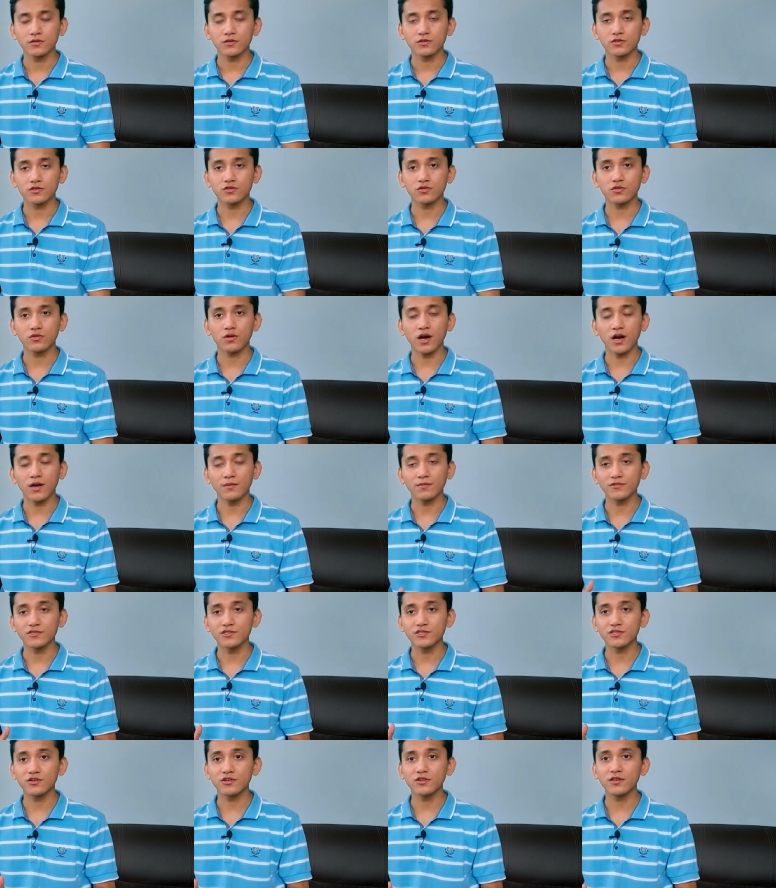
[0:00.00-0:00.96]
So
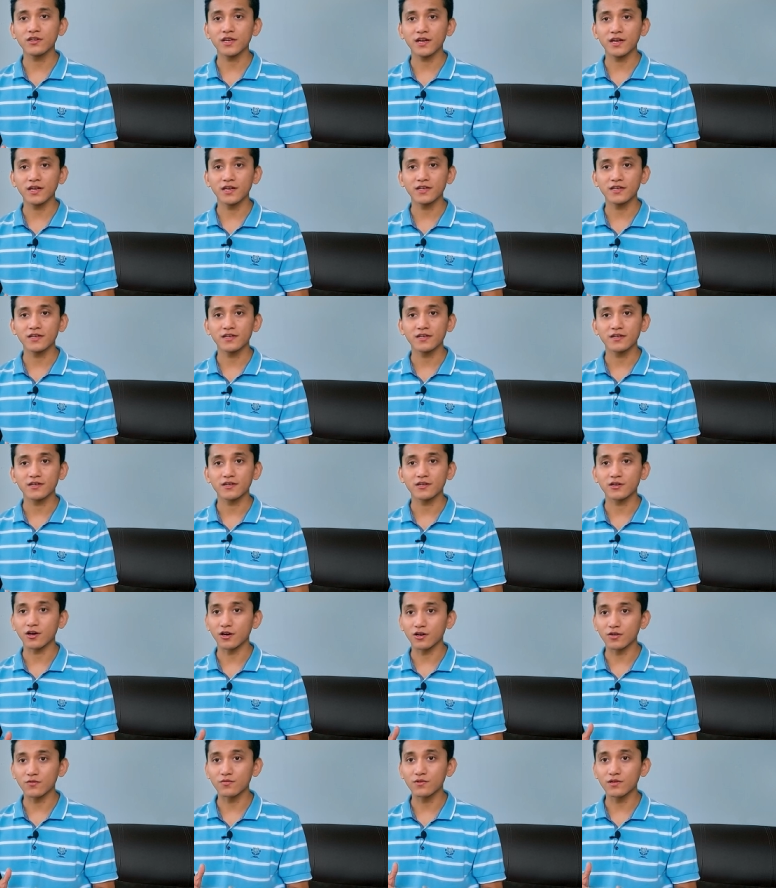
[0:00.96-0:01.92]
I'm sure that
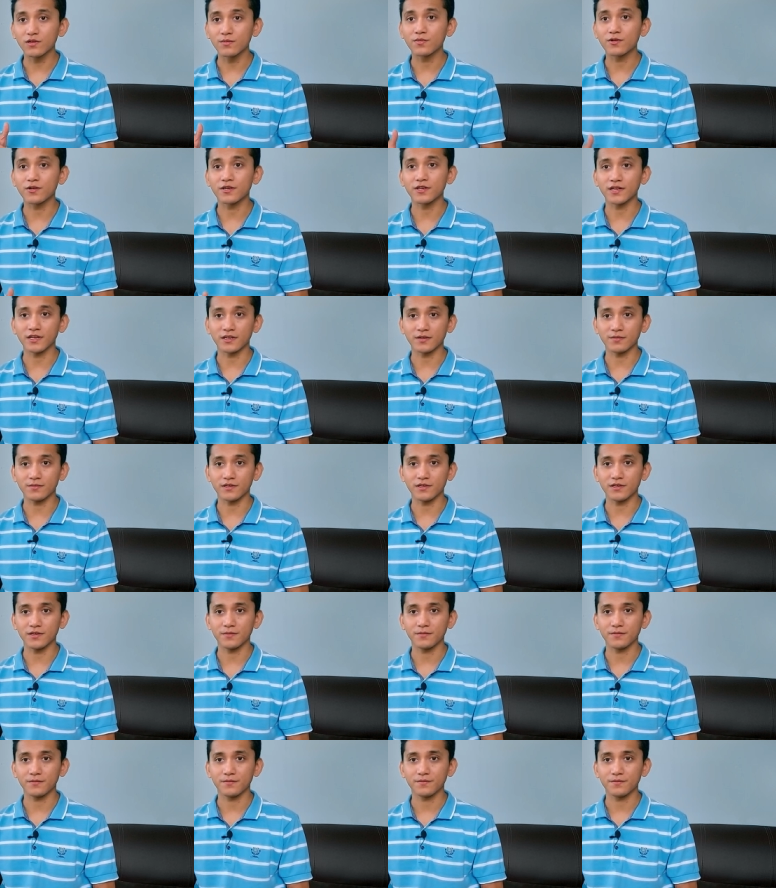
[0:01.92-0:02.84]
God will protect me.